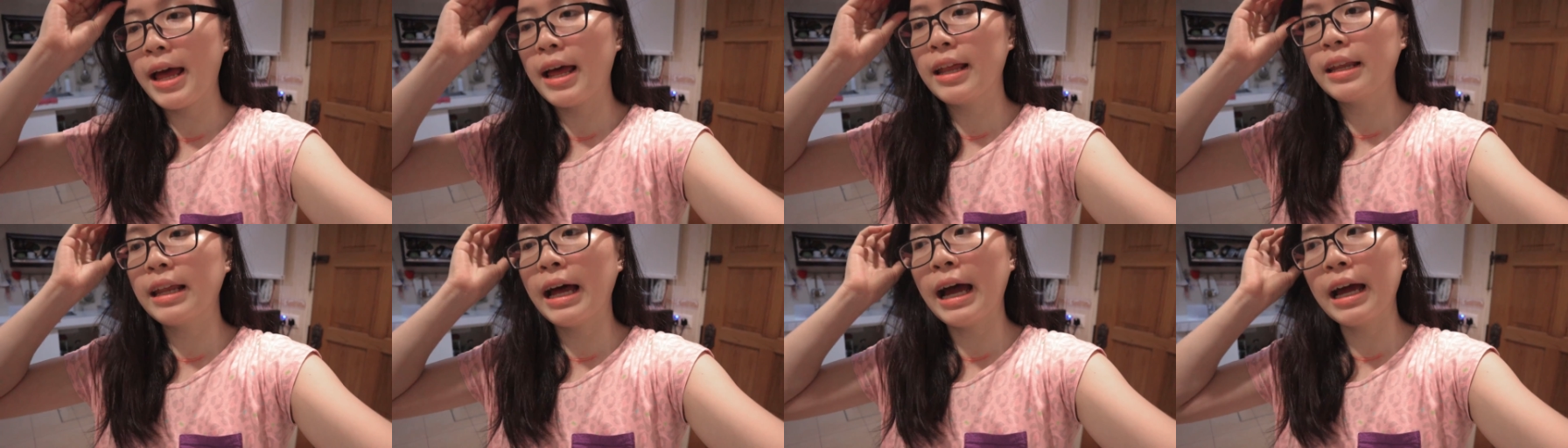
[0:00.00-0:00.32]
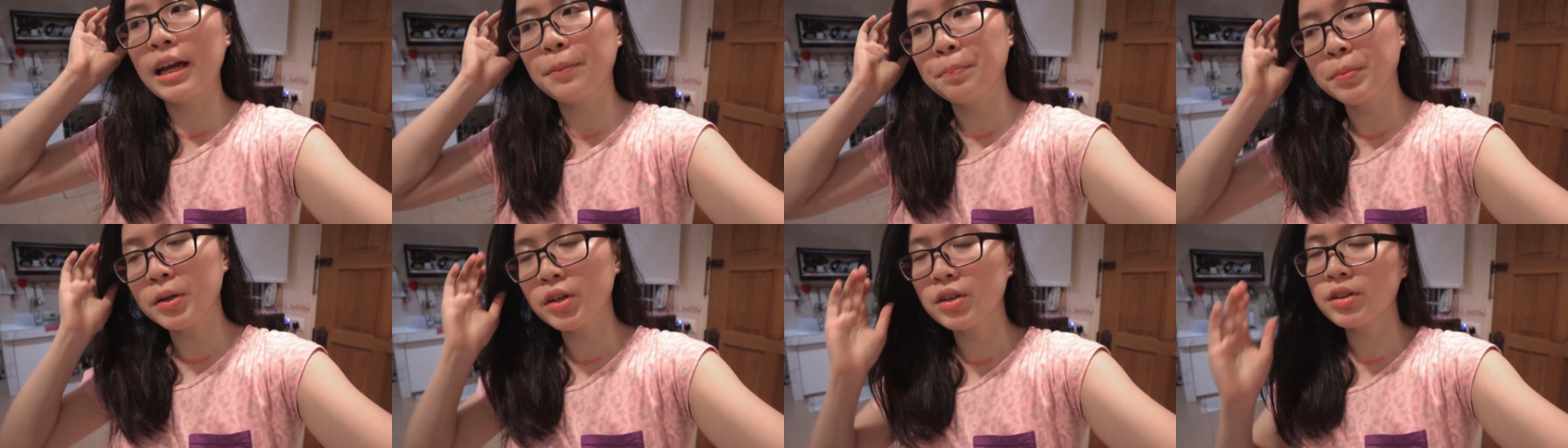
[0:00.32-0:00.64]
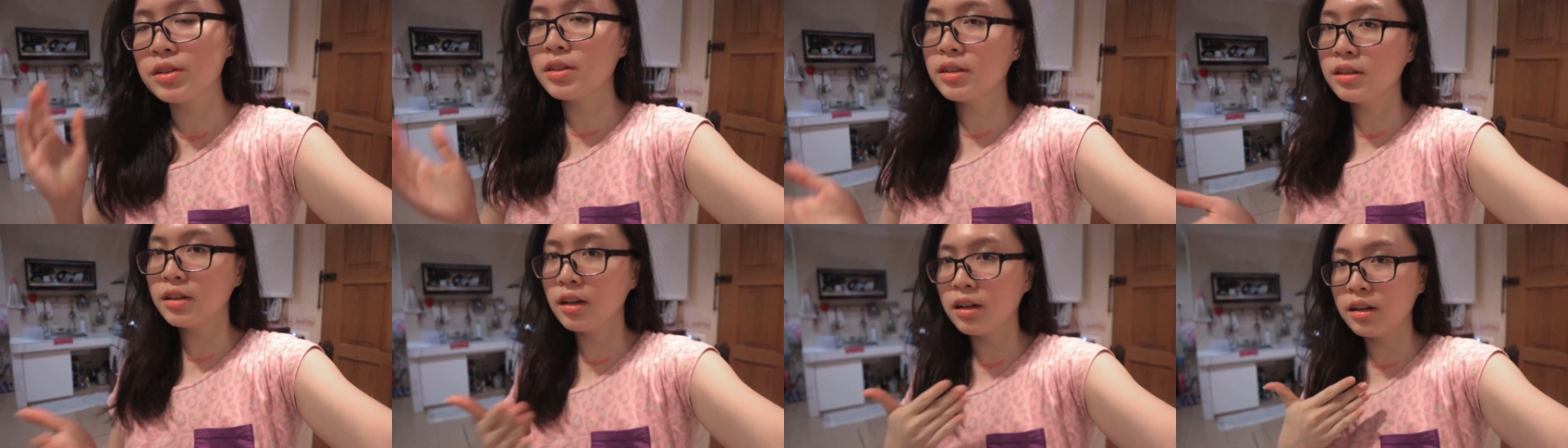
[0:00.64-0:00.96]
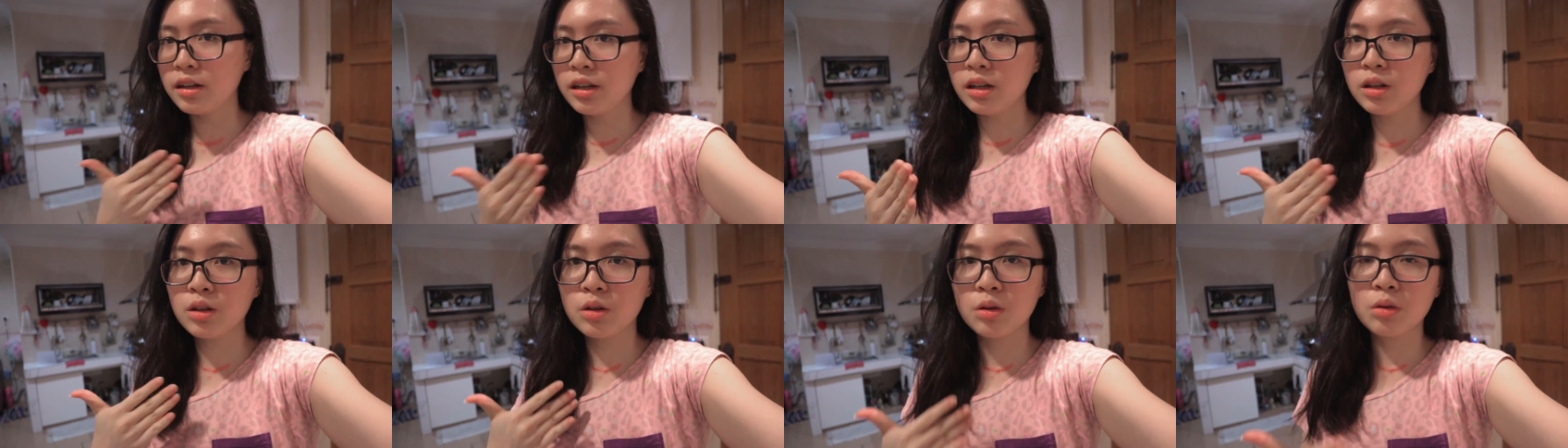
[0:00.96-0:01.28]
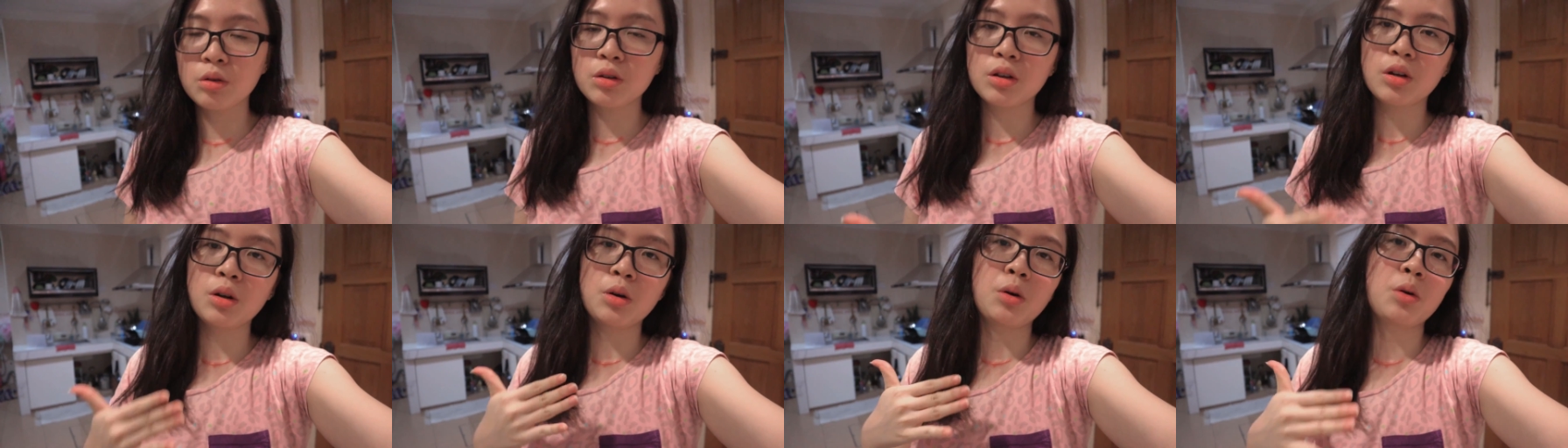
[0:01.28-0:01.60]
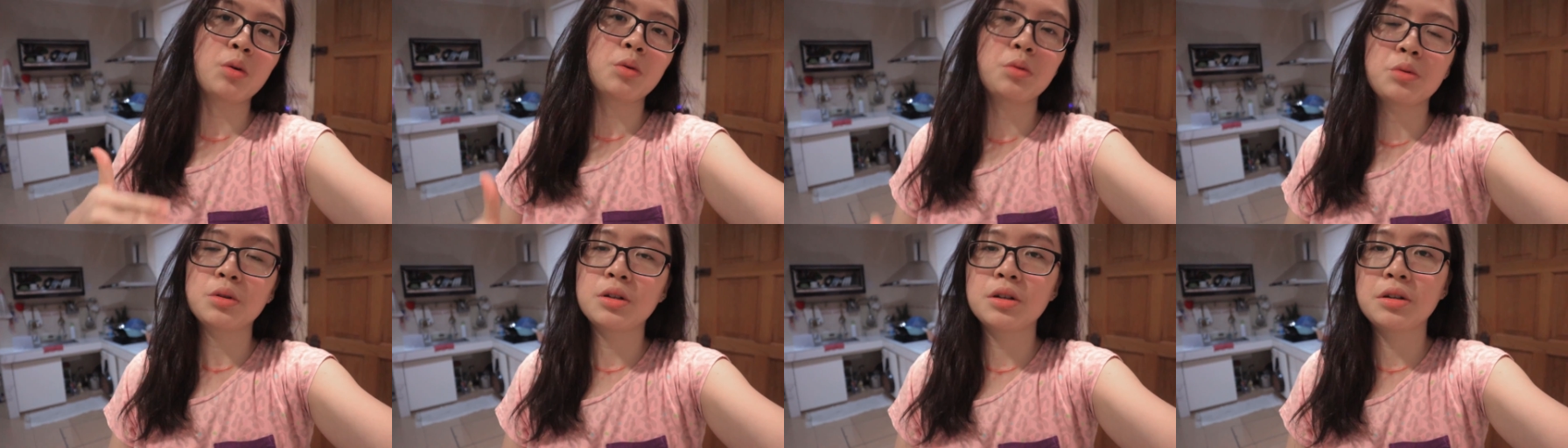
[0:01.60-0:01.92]
And I personally know the
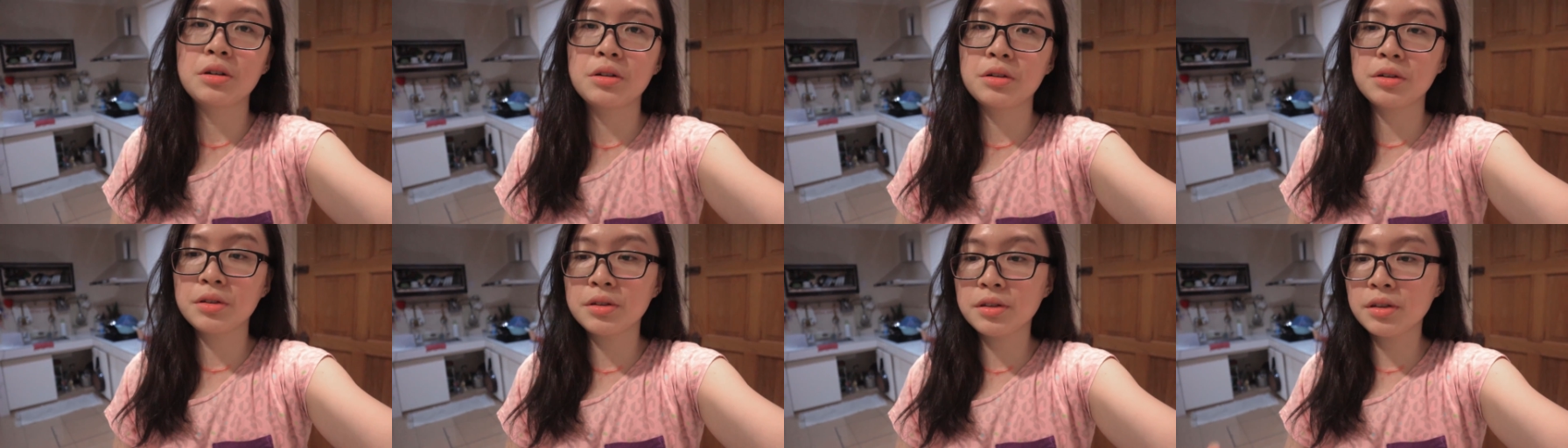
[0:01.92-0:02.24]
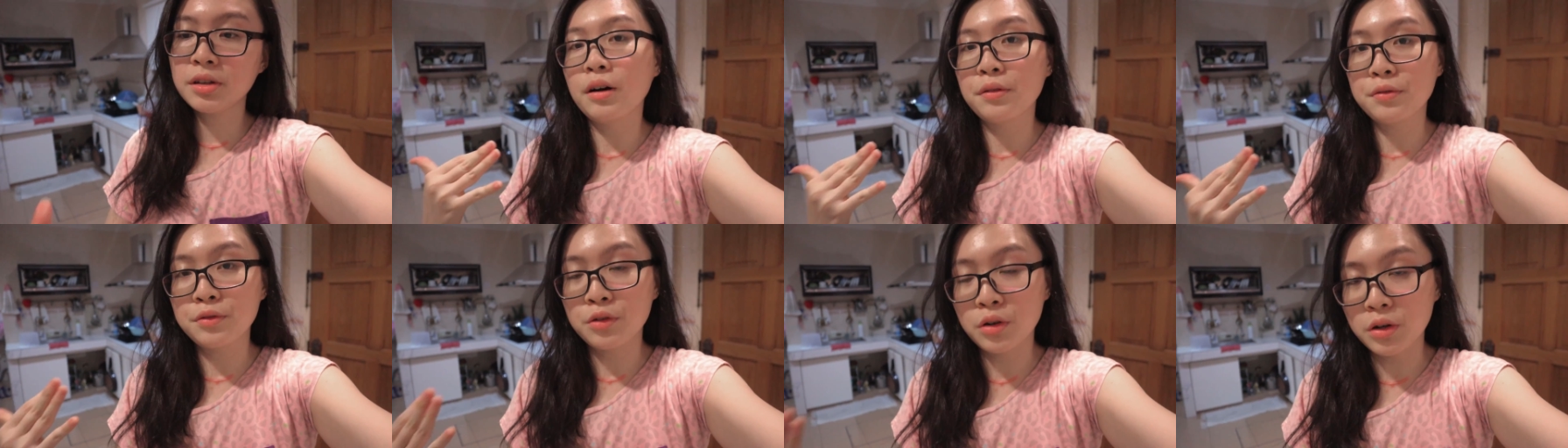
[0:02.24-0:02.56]
owners of